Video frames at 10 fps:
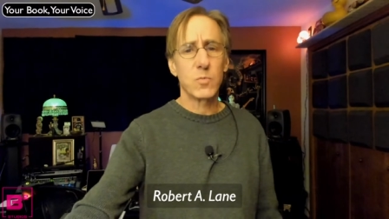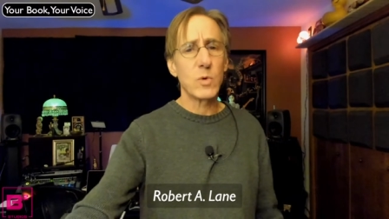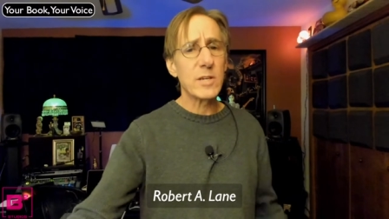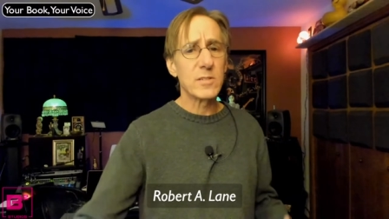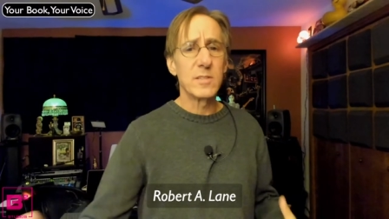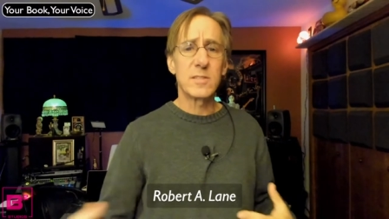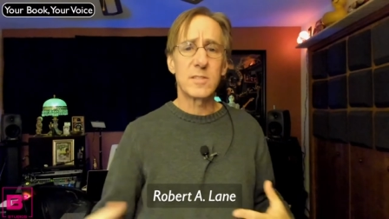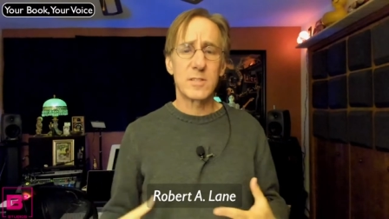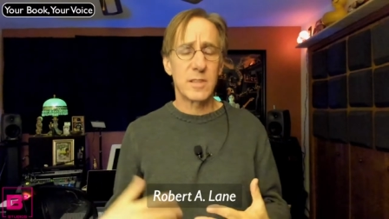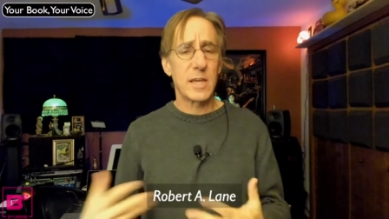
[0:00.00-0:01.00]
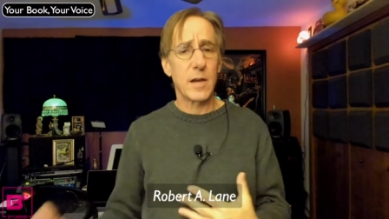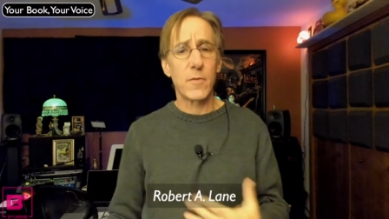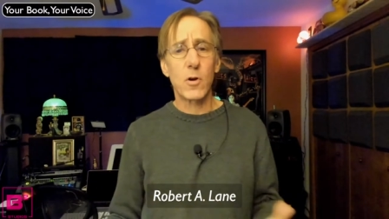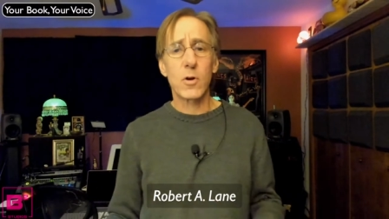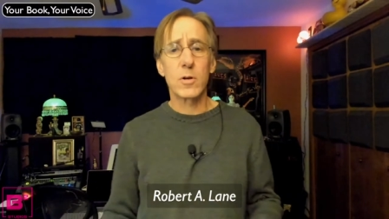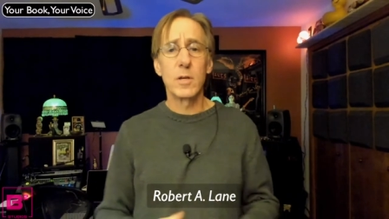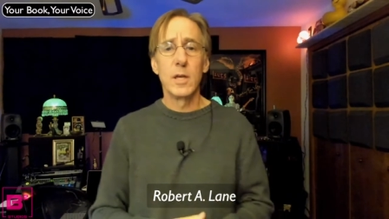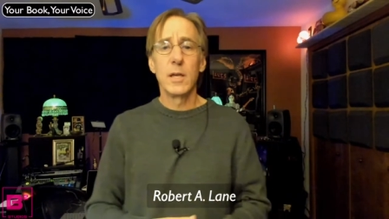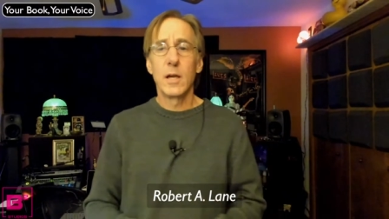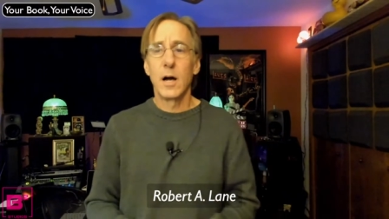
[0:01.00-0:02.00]
reasons that I've heard
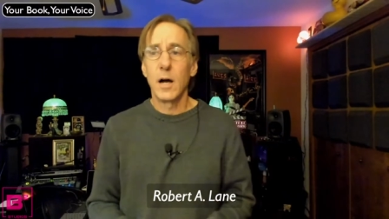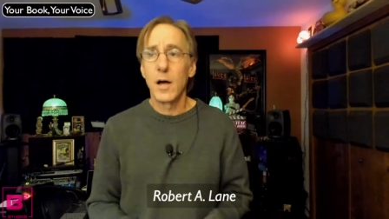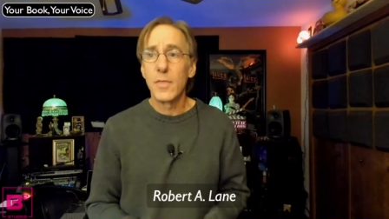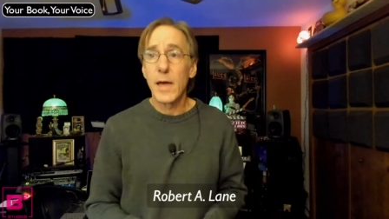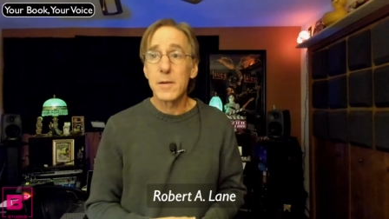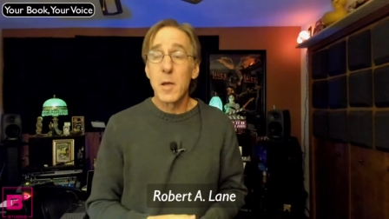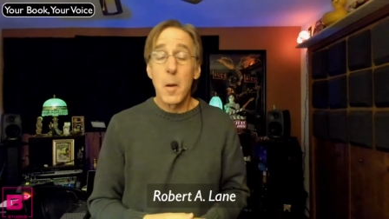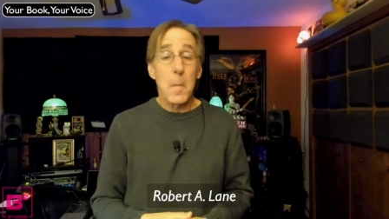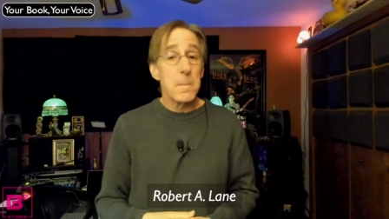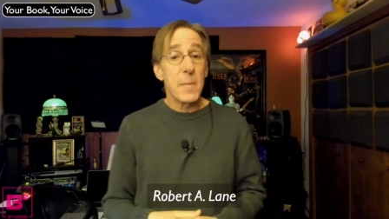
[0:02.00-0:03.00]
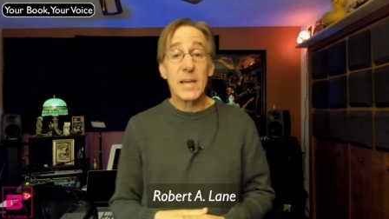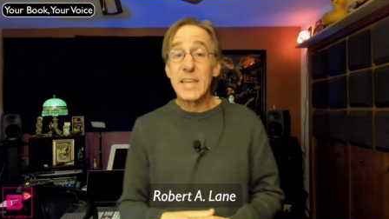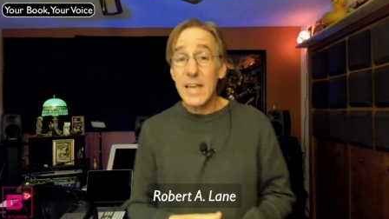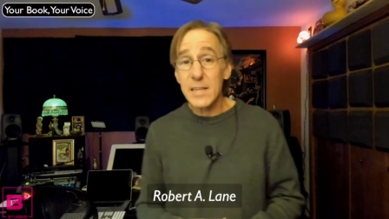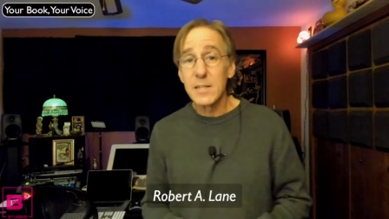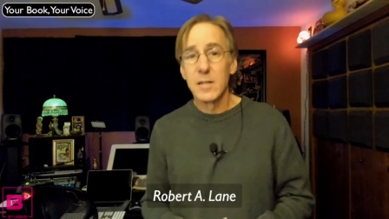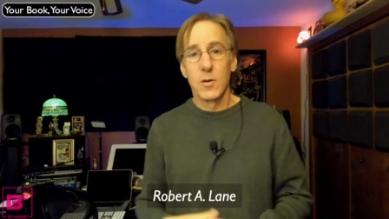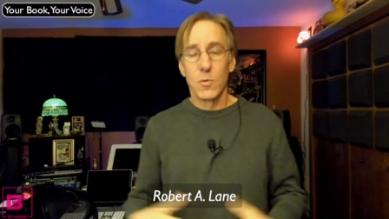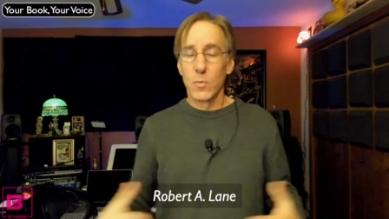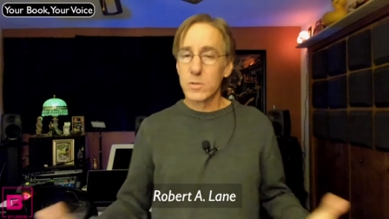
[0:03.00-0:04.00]
uh, that, again,
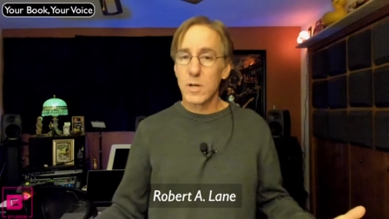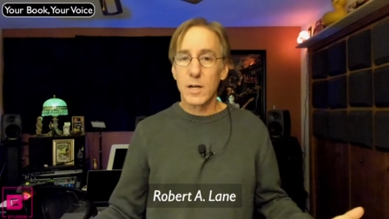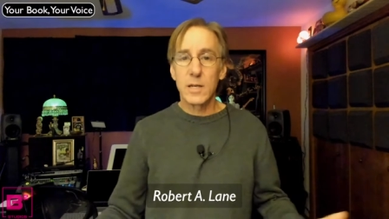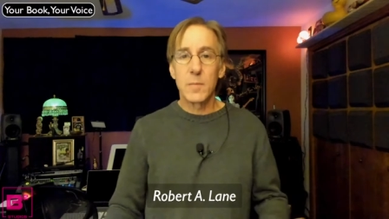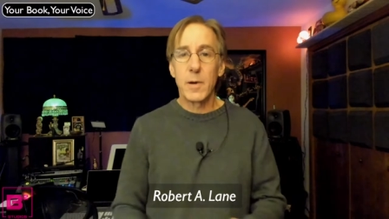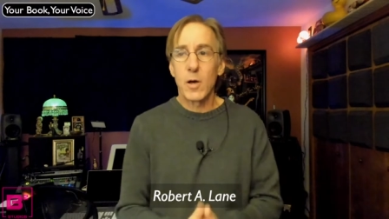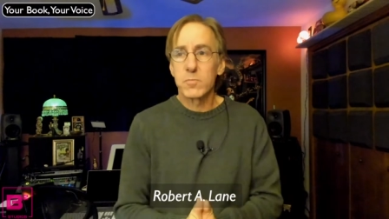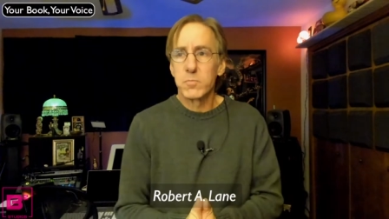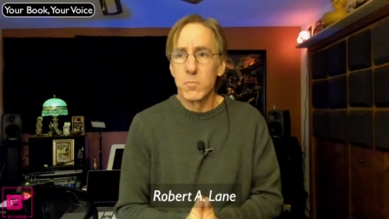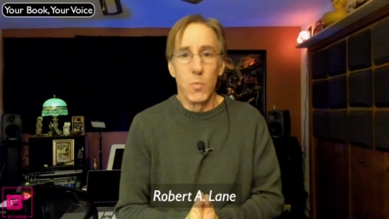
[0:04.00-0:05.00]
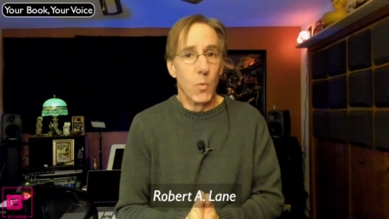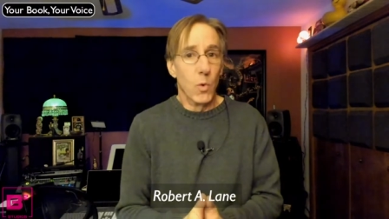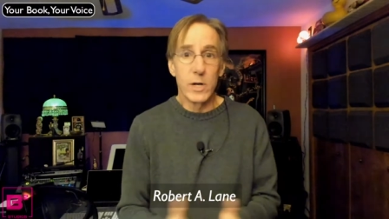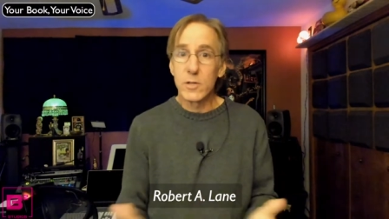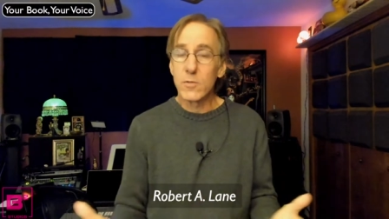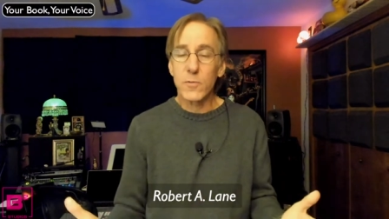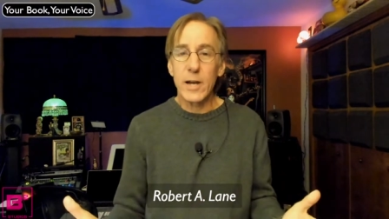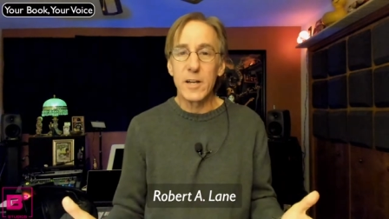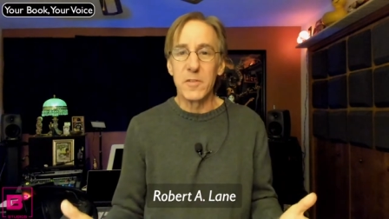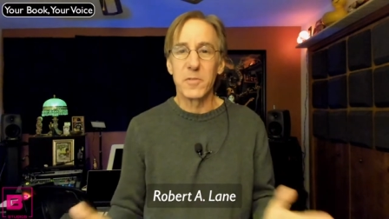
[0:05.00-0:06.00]
we're talking about what are you afraid
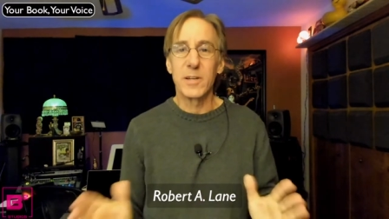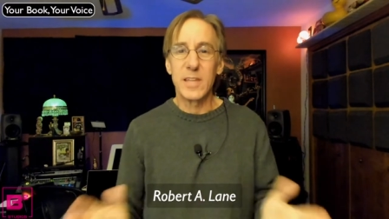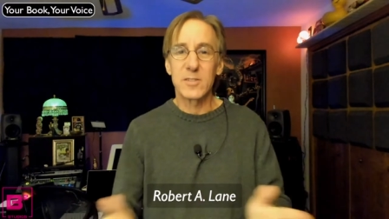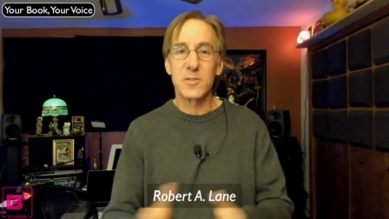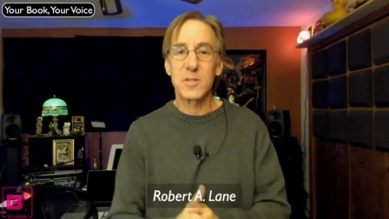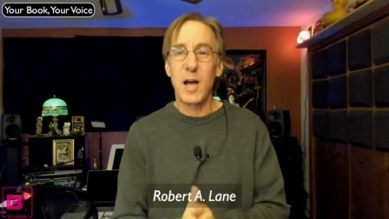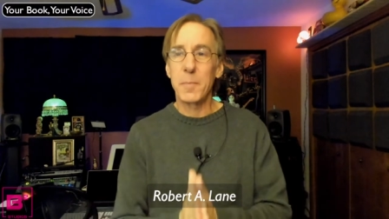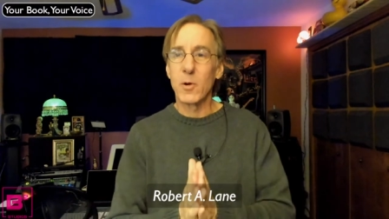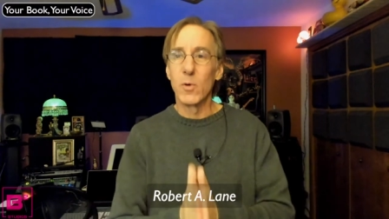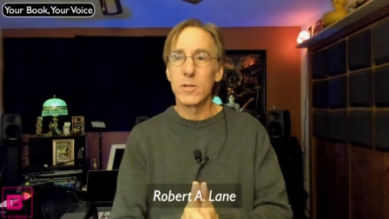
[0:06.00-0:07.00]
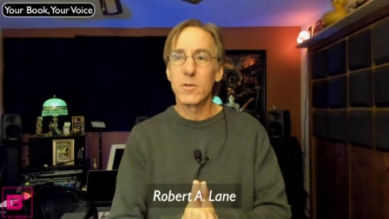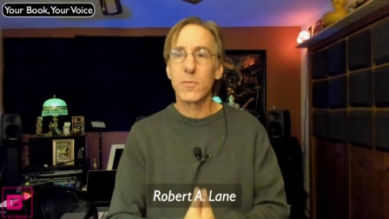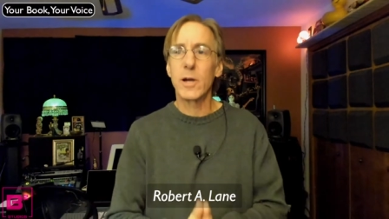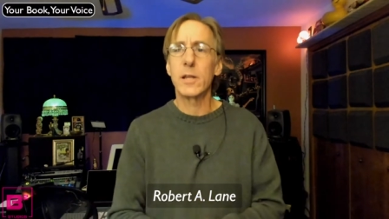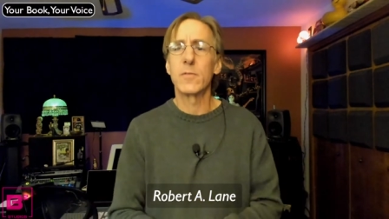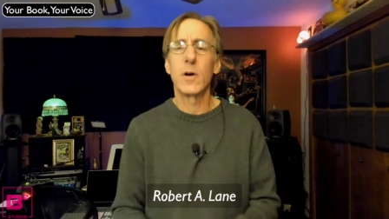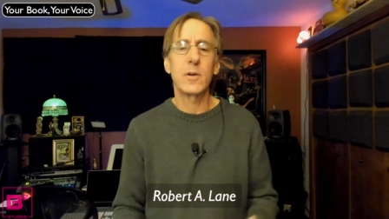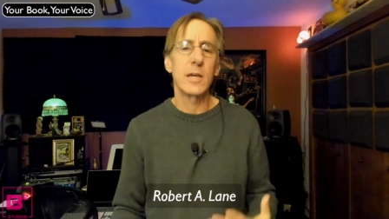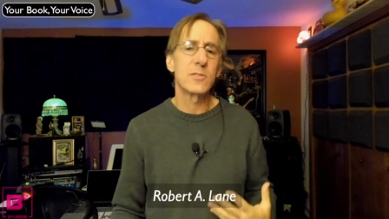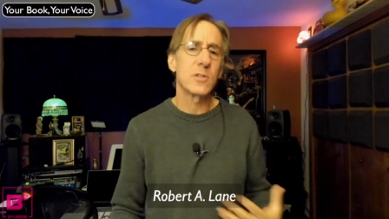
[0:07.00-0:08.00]
of, right? That's our topic. What are you afraid of?
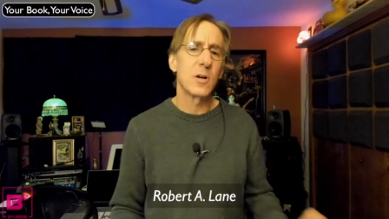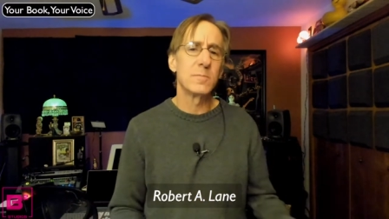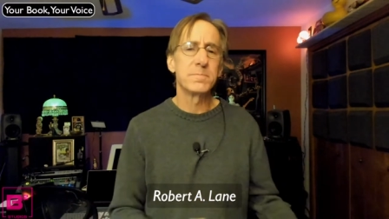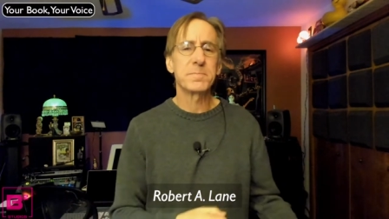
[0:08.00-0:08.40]
Okay. So